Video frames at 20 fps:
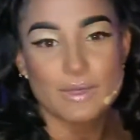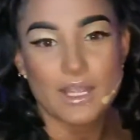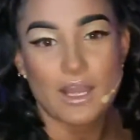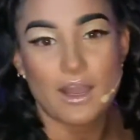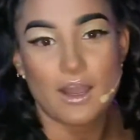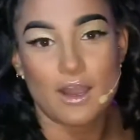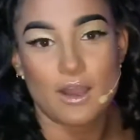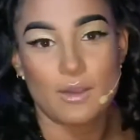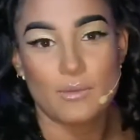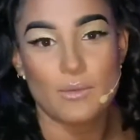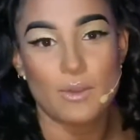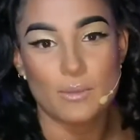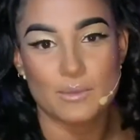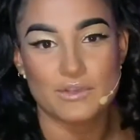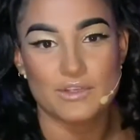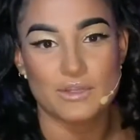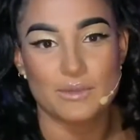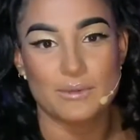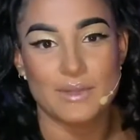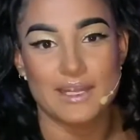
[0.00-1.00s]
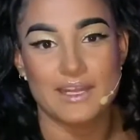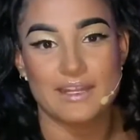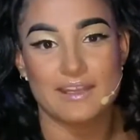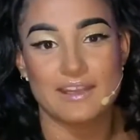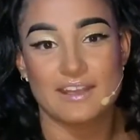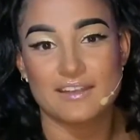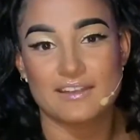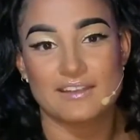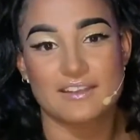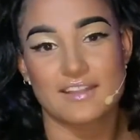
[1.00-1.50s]
are, what we're doing,
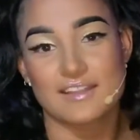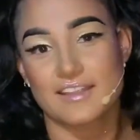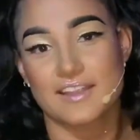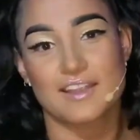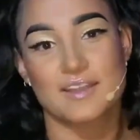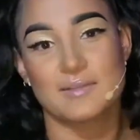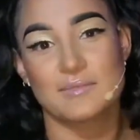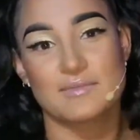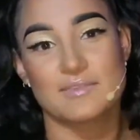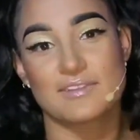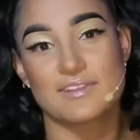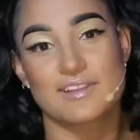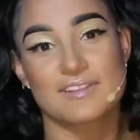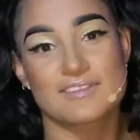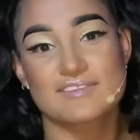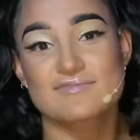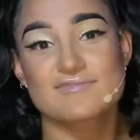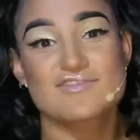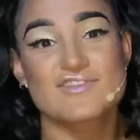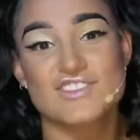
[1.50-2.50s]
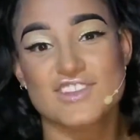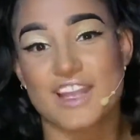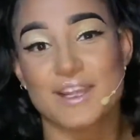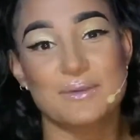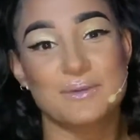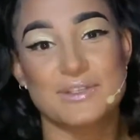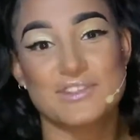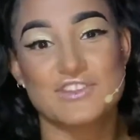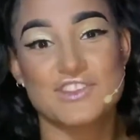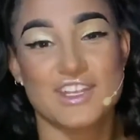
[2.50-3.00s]
and that they can shout
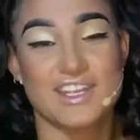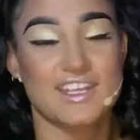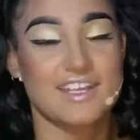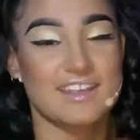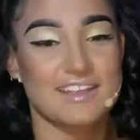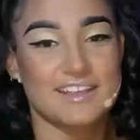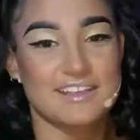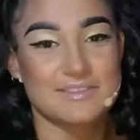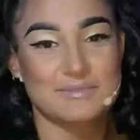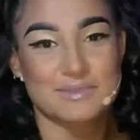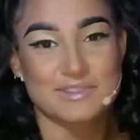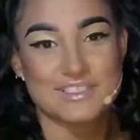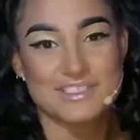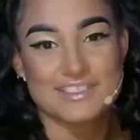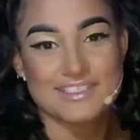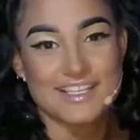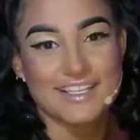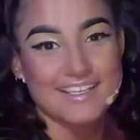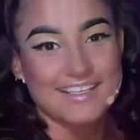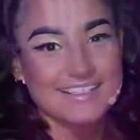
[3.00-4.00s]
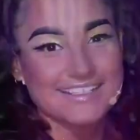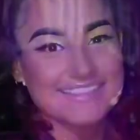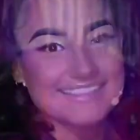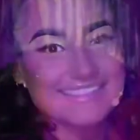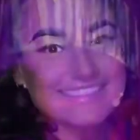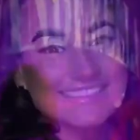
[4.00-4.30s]
and cheer as much as they like.